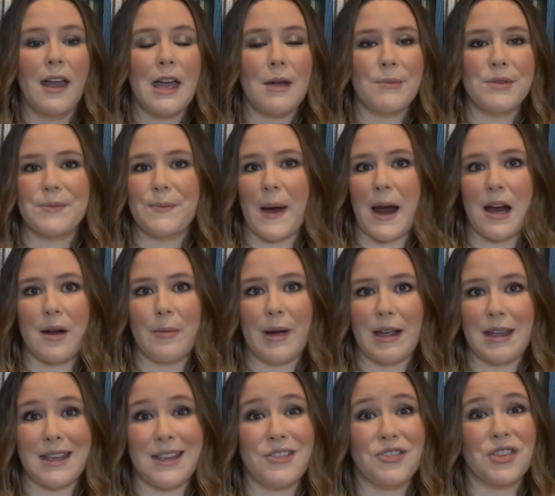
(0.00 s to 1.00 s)
am inspired
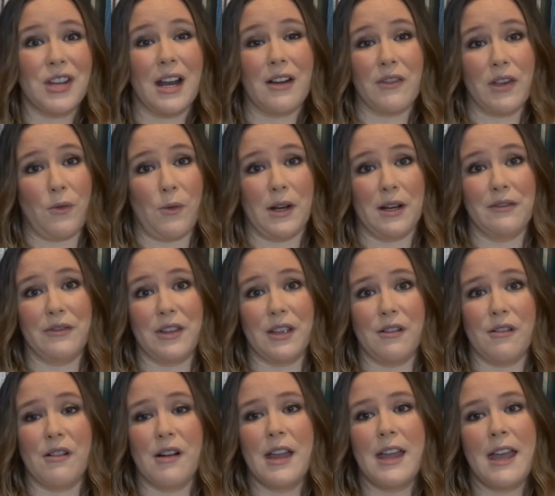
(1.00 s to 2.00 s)
by each and every one of
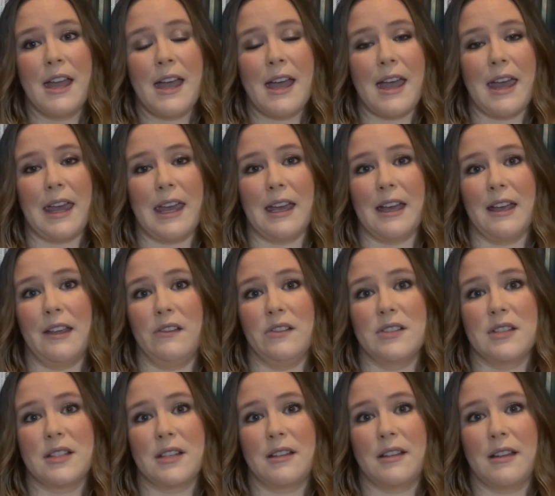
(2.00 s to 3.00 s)
you.
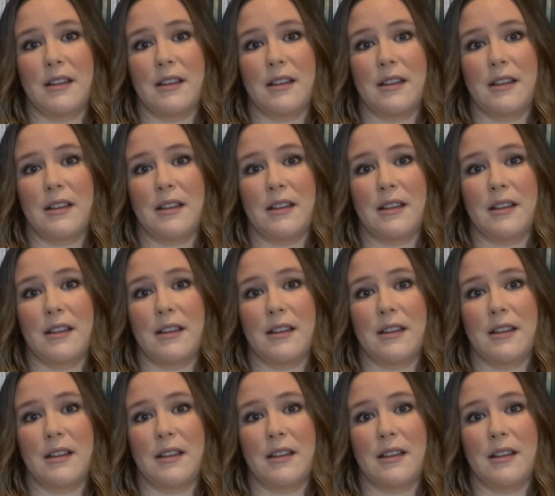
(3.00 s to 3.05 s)
And